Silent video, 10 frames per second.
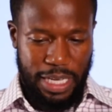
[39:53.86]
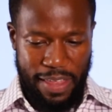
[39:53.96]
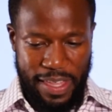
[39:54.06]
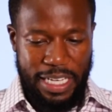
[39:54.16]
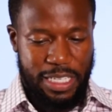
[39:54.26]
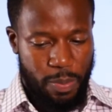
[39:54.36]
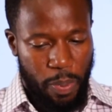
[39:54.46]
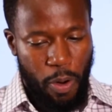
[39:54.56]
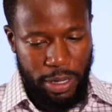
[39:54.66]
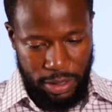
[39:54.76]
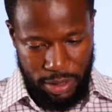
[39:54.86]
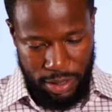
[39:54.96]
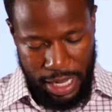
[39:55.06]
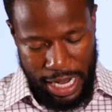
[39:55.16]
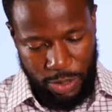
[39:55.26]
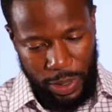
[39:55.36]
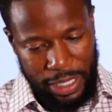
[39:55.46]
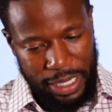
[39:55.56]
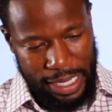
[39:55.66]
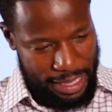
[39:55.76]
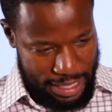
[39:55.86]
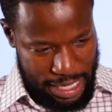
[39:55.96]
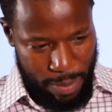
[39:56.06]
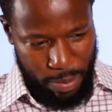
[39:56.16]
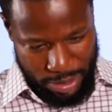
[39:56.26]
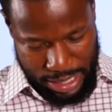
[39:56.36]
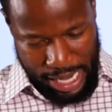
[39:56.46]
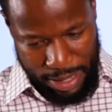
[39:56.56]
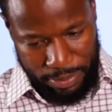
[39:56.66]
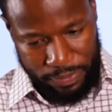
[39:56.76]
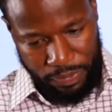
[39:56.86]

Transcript: I think it's important that as we look at the 10%,